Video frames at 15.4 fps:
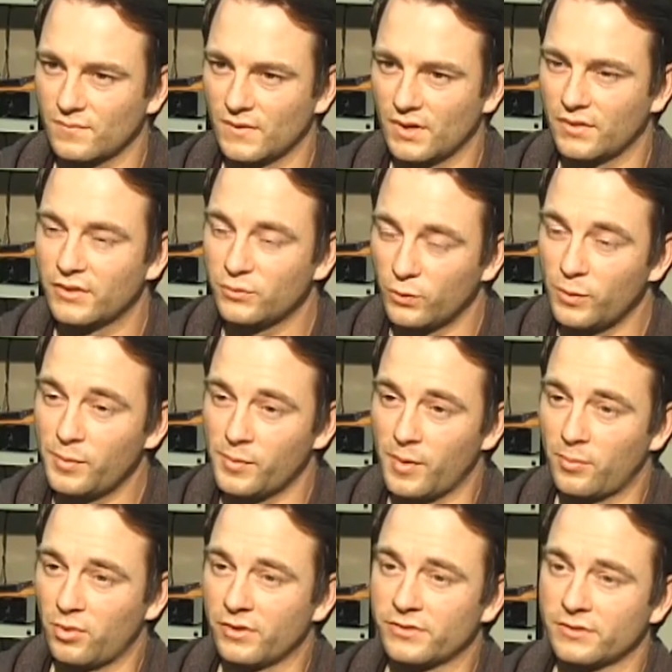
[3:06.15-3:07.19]
This will be my
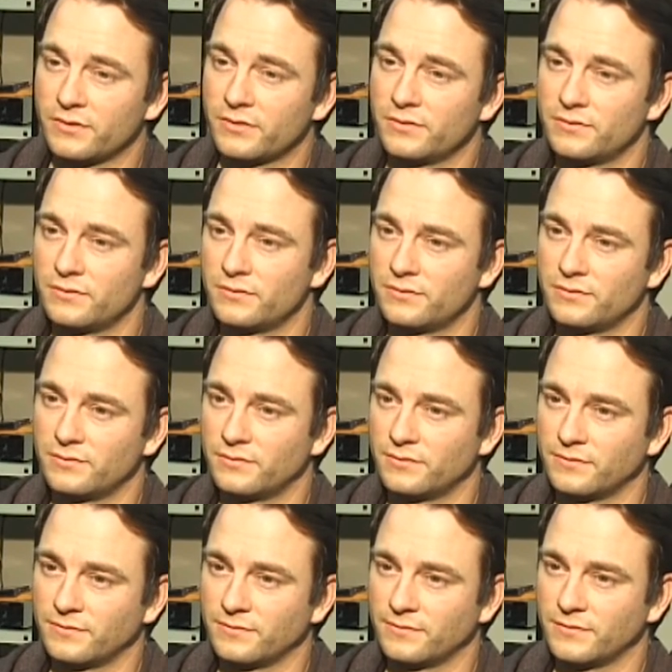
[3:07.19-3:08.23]
present,
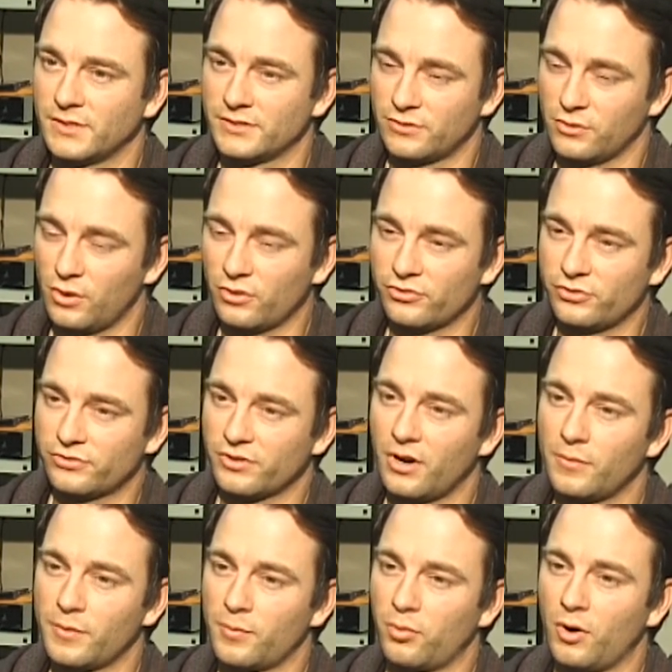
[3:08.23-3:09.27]
as long as you
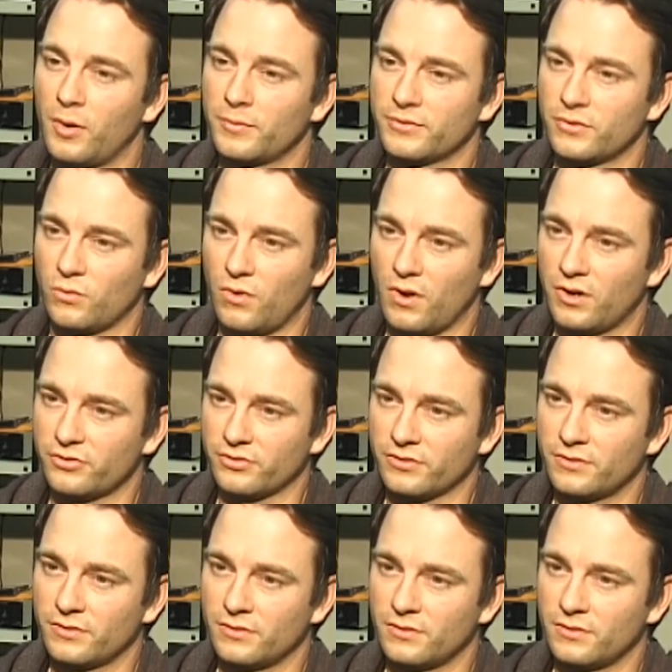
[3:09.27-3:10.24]
solemnly promise to watch it.